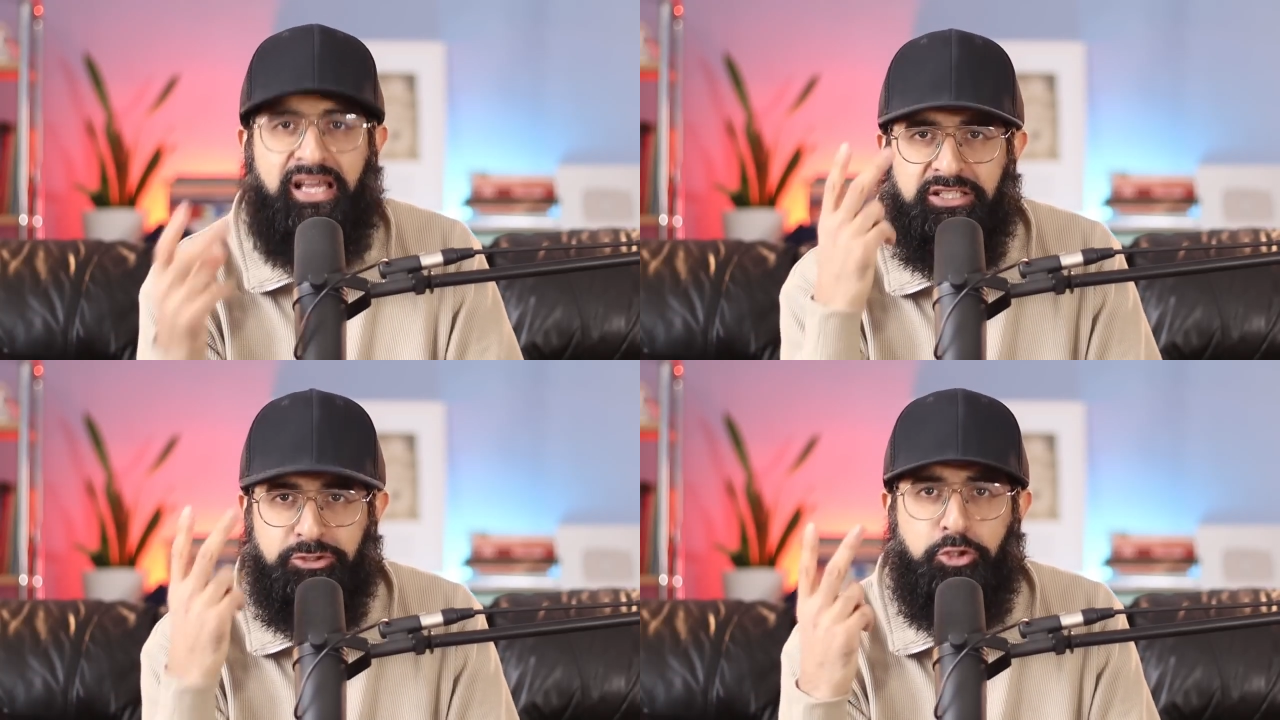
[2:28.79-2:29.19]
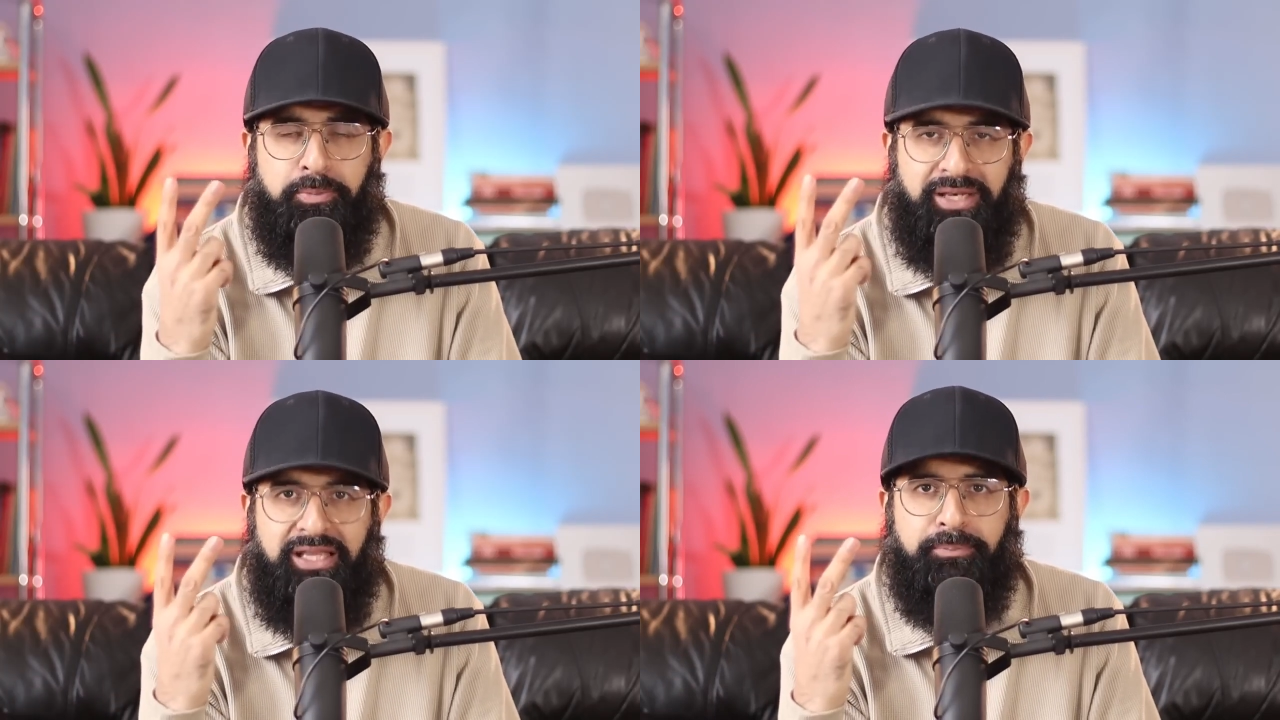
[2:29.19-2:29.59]
It's 2
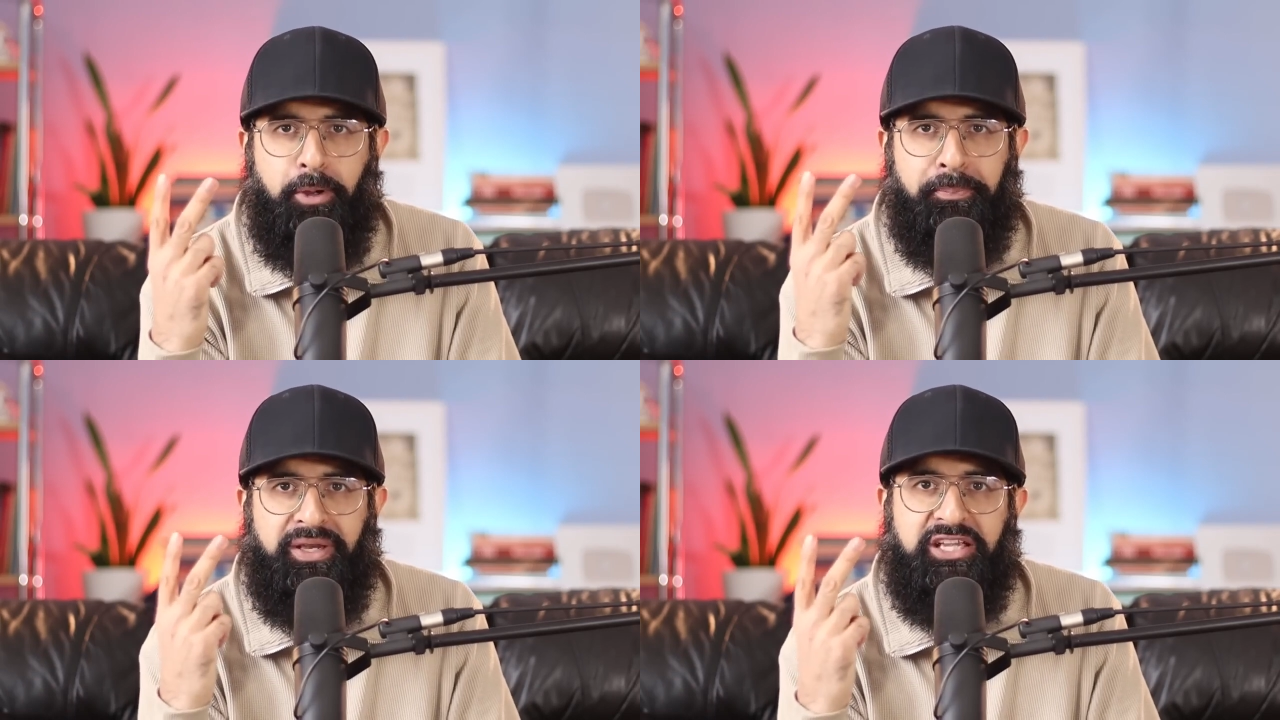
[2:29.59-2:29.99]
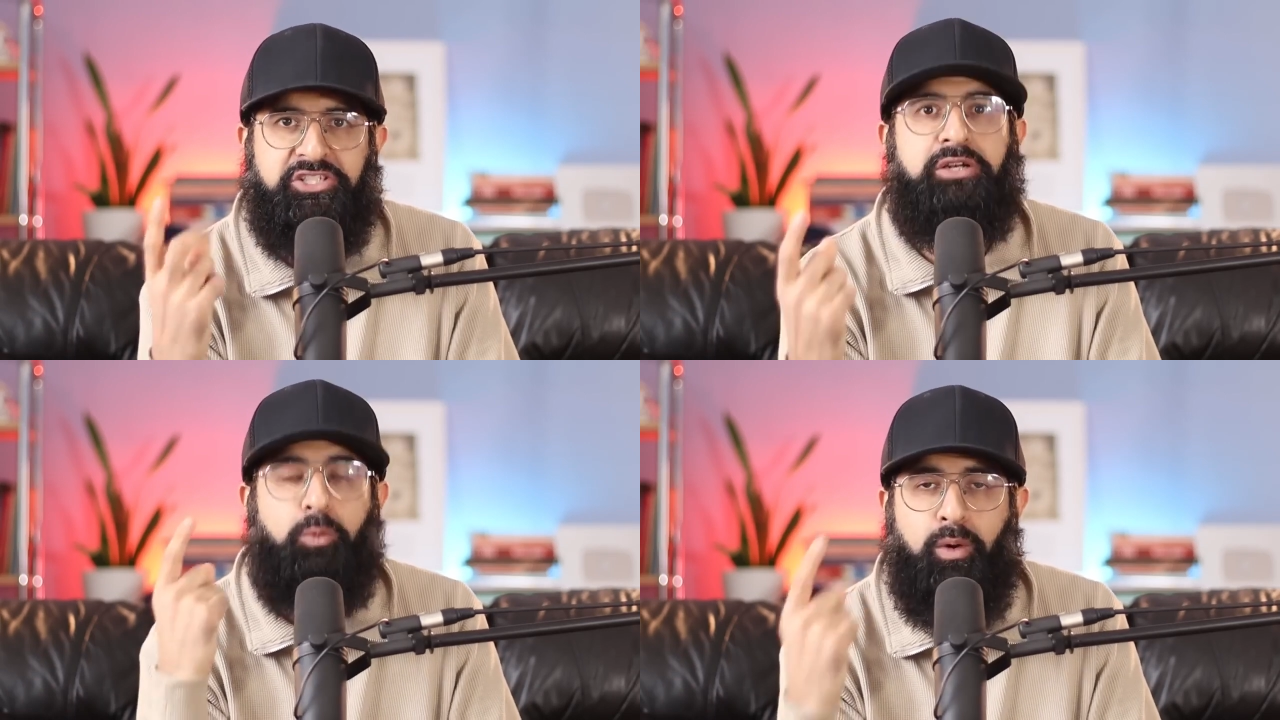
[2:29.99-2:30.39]
million
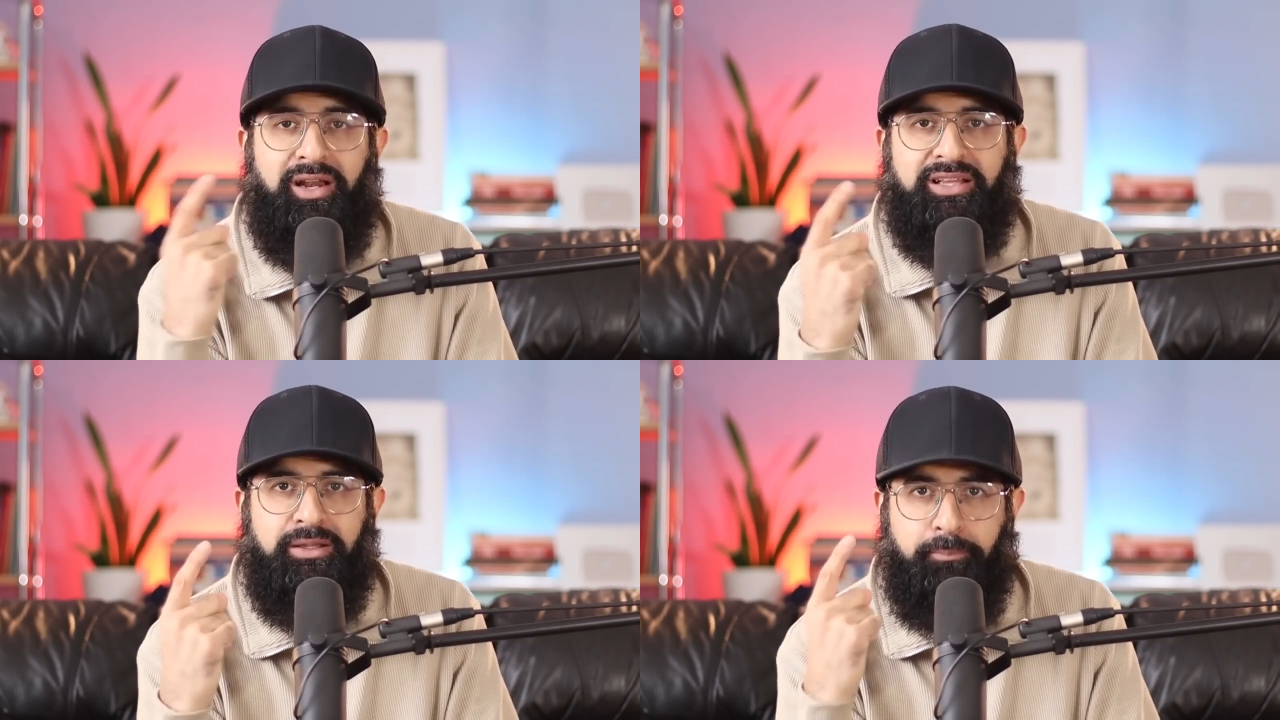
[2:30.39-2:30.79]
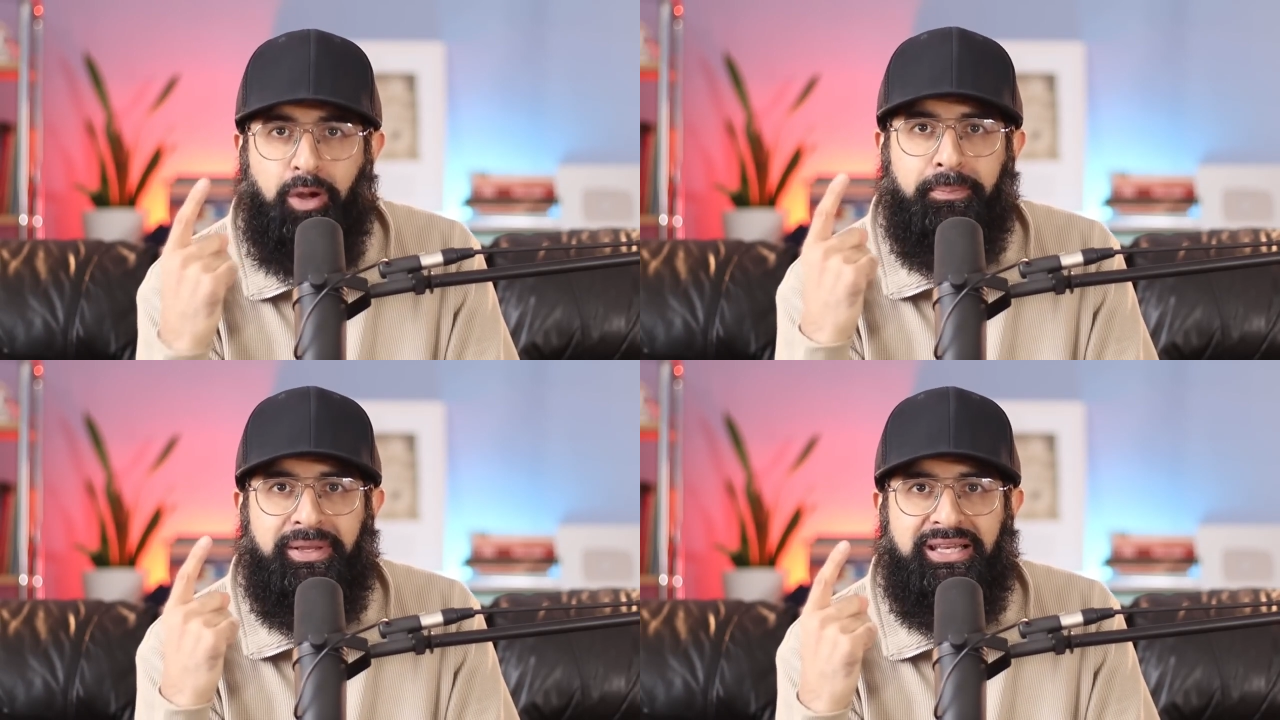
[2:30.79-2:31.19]
population, 1
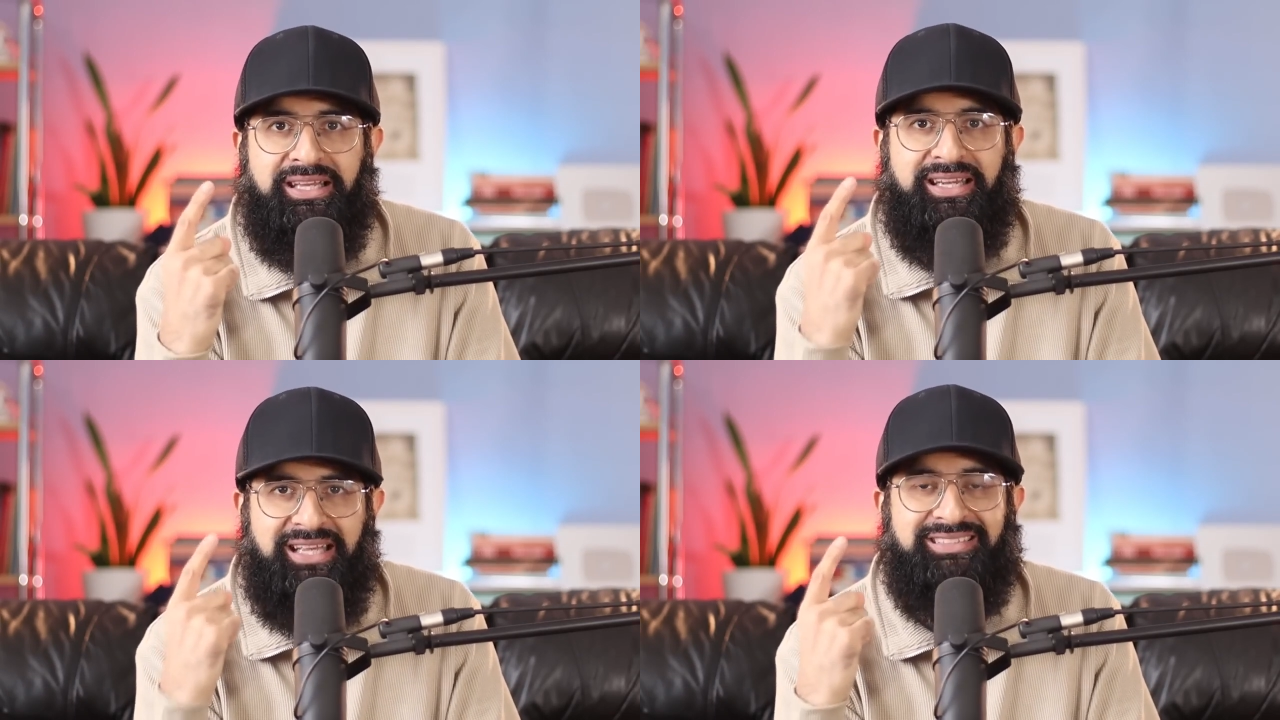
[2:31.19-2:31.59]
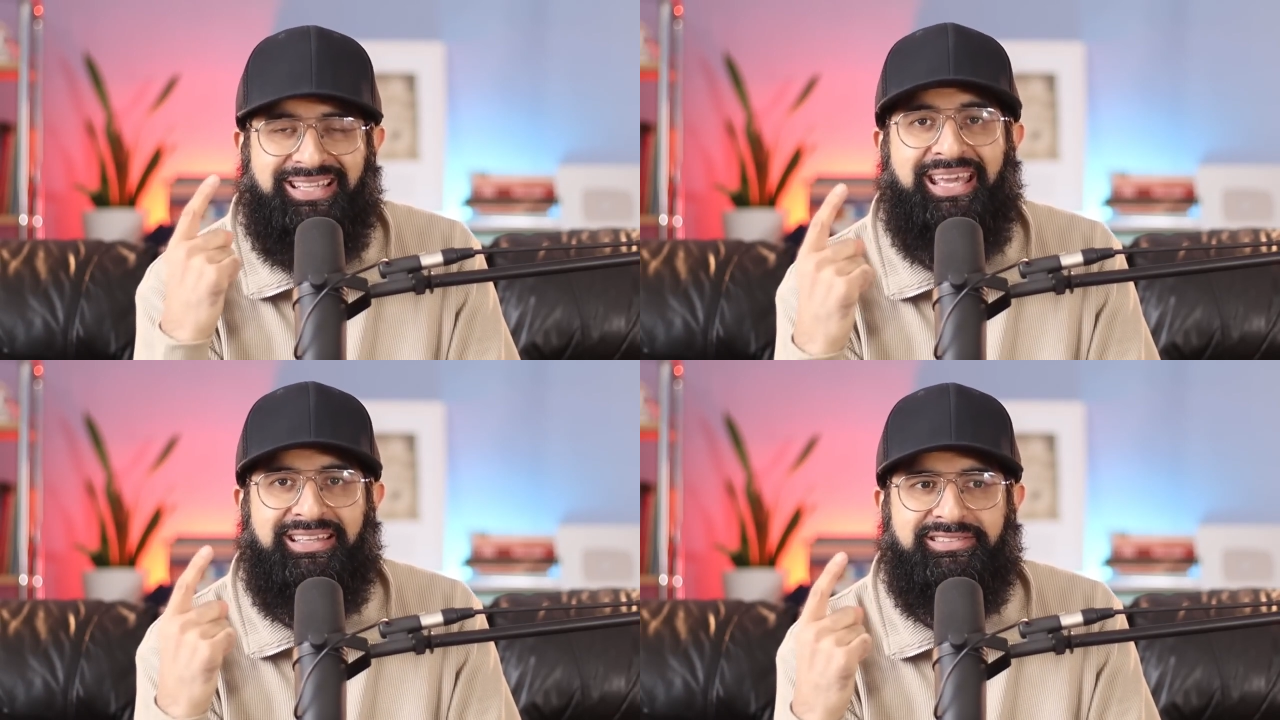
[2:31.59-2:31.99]
million is
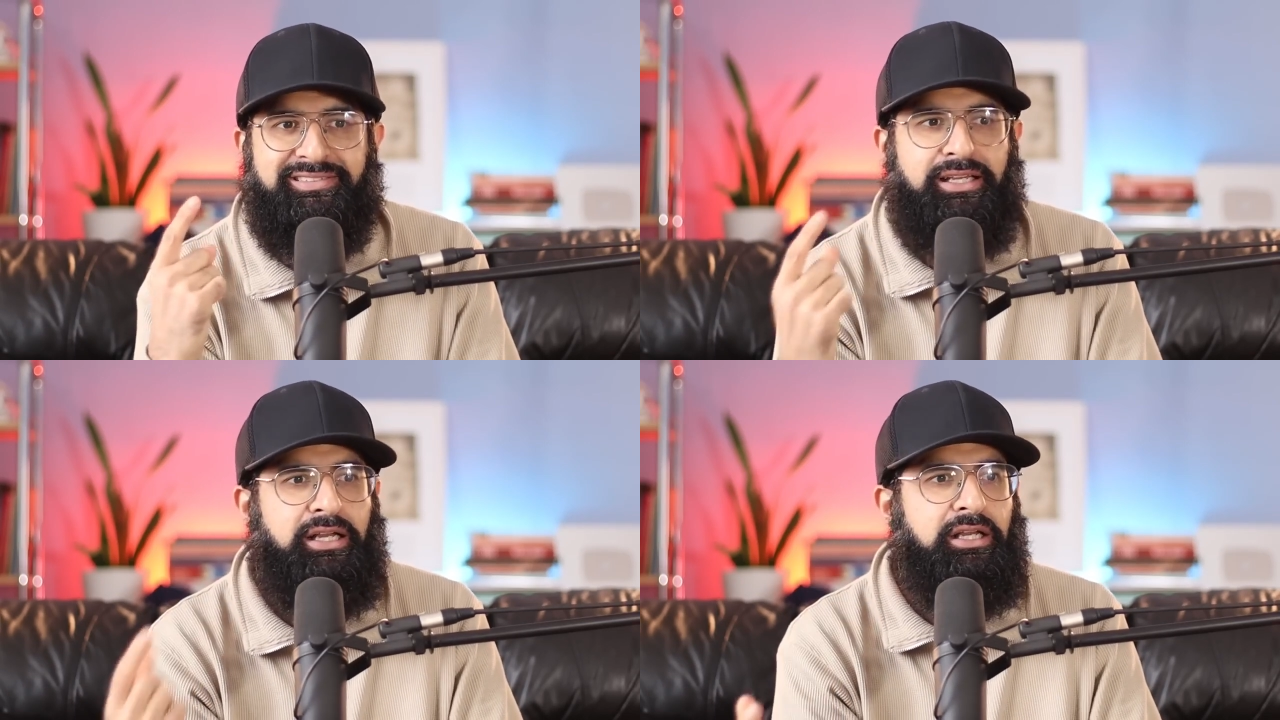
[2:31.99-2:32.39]
kids.